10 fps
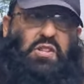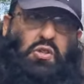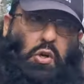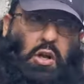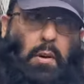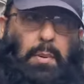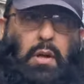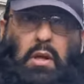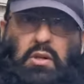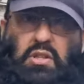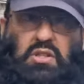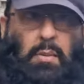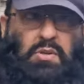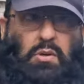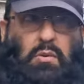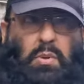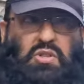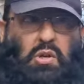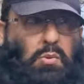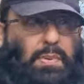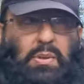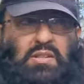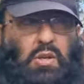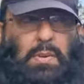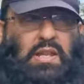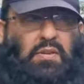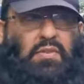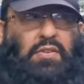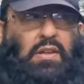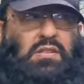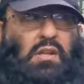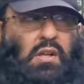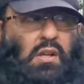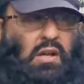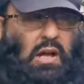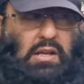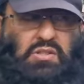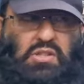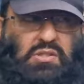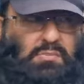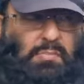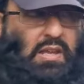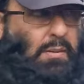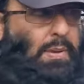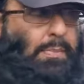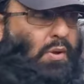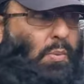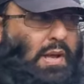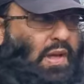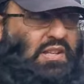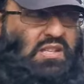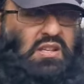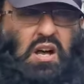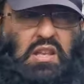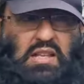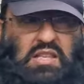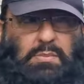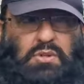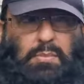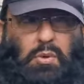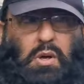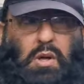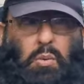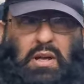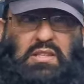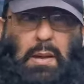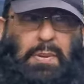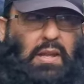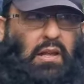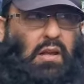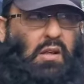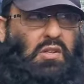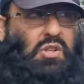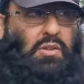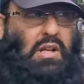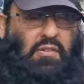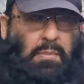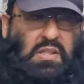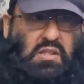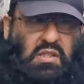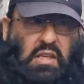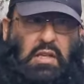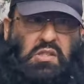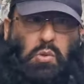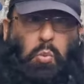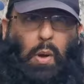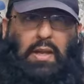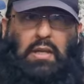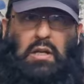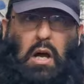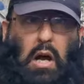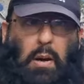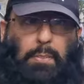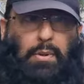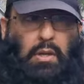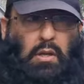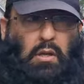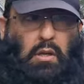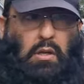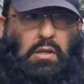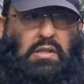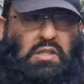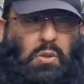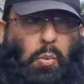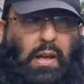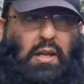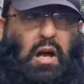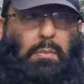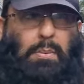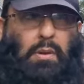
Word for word: She's got up. She's come to it when she could be doing so many other things and just making people aware that this is unacceptable what is happening. So the governments need to wake up. They need to wake up.